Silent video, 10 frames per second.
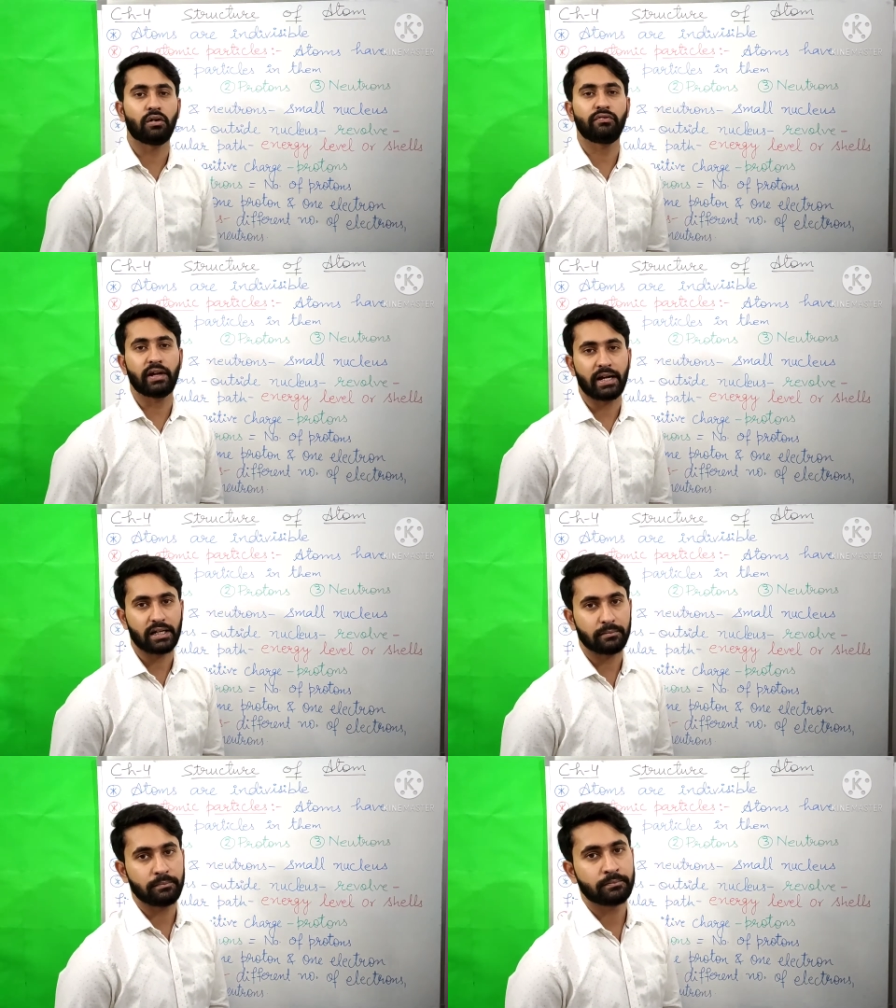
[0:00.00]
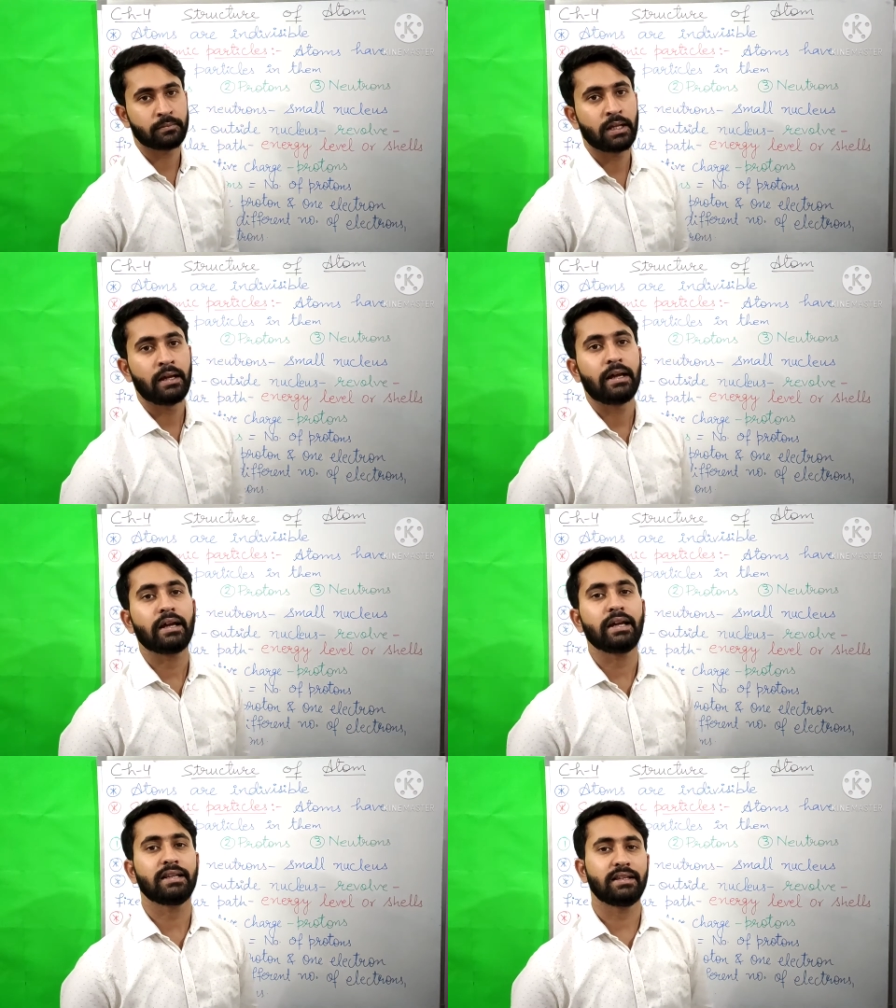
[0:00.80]
of Atom.
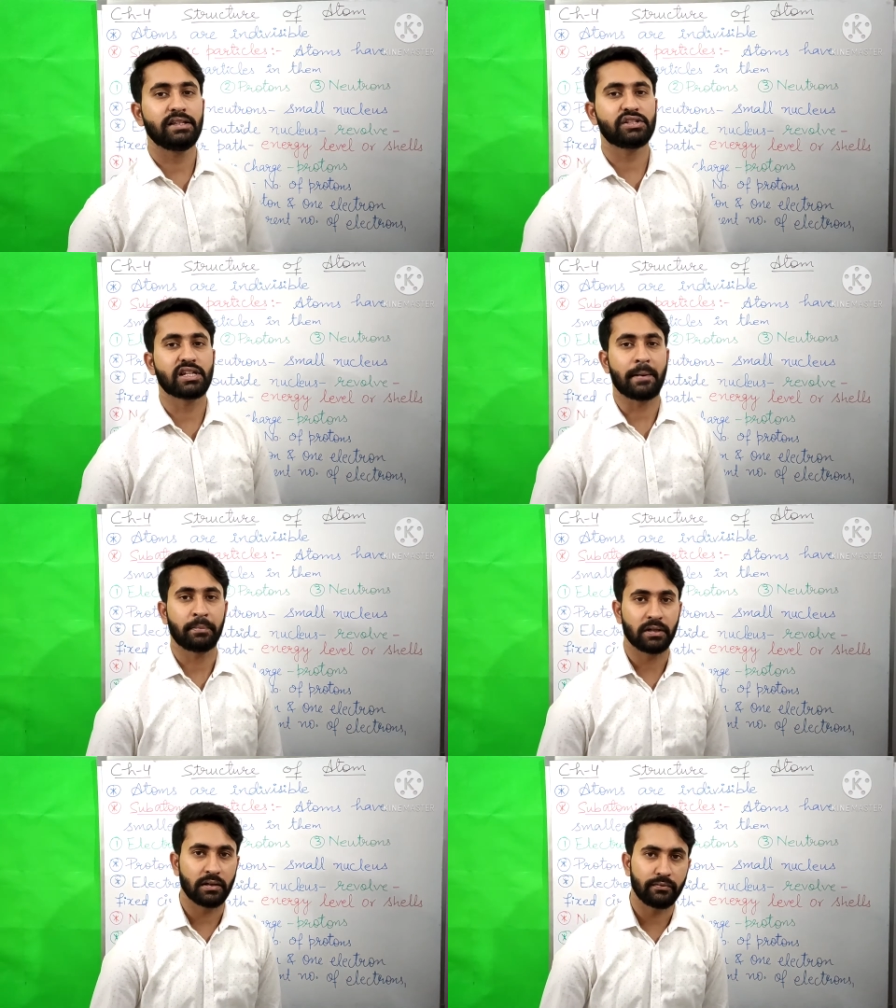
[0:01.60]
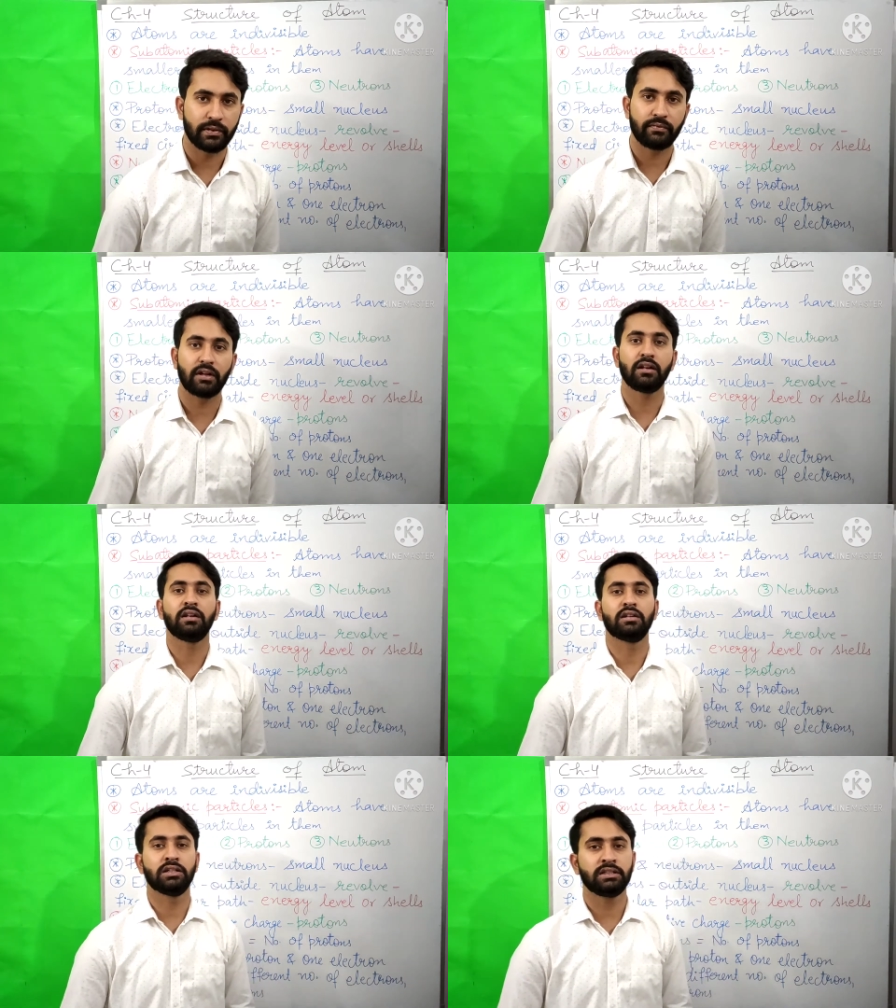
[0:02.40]
In this chapter we will
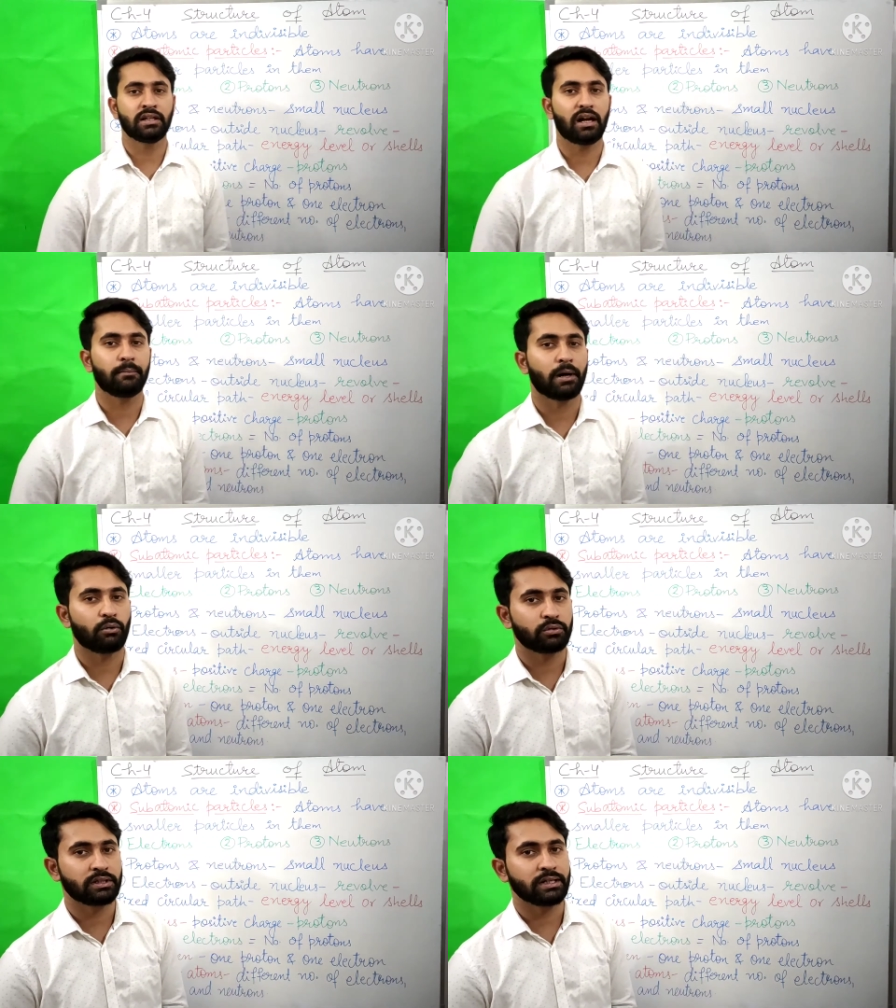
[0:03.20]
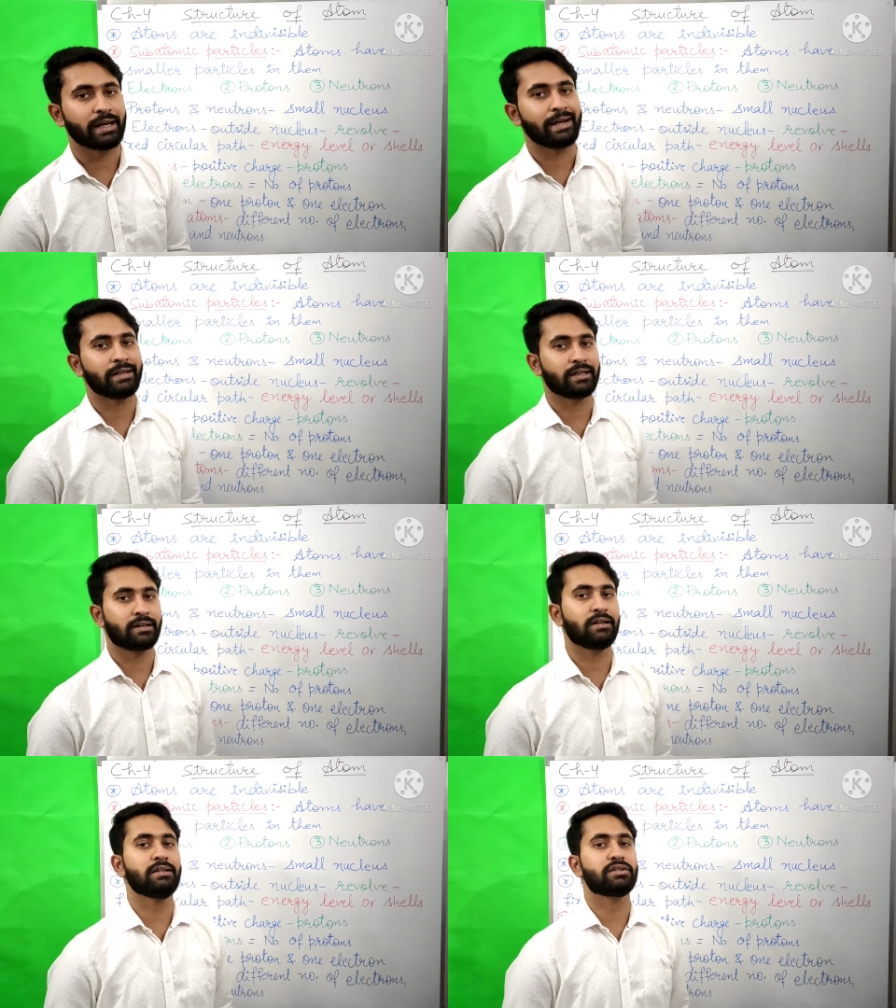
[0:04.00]
learn about the
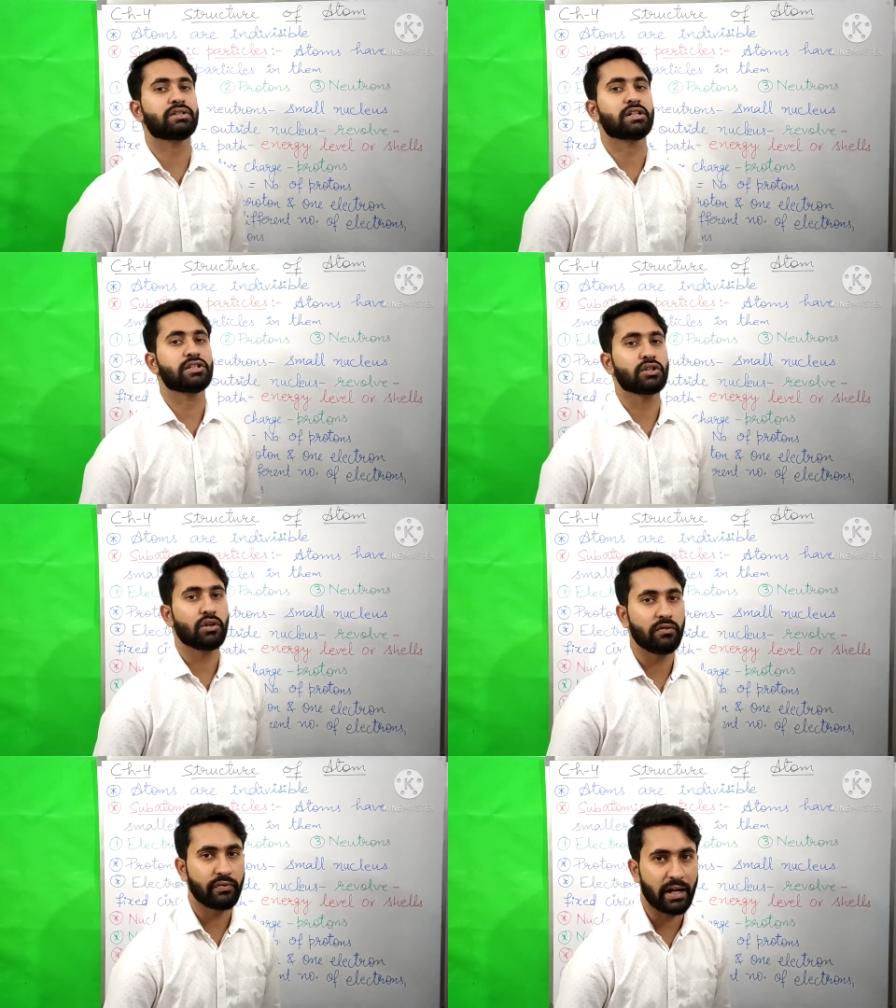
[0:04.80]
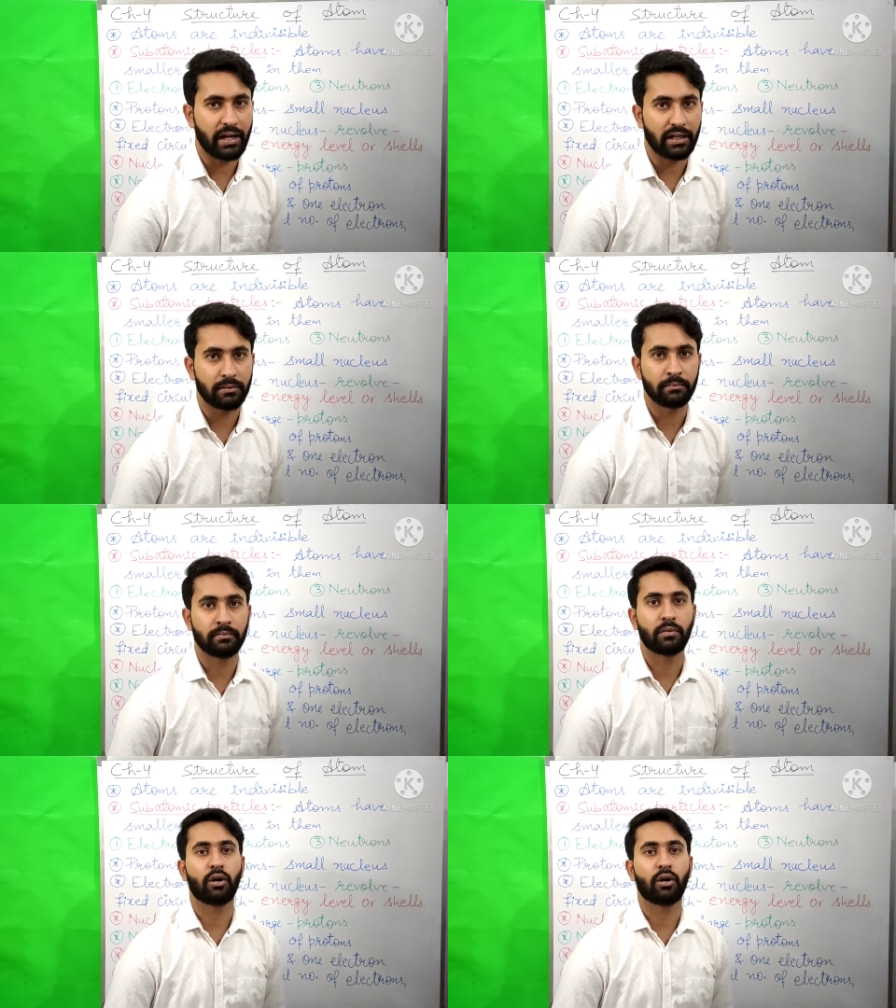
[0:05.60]
internal structure of atom,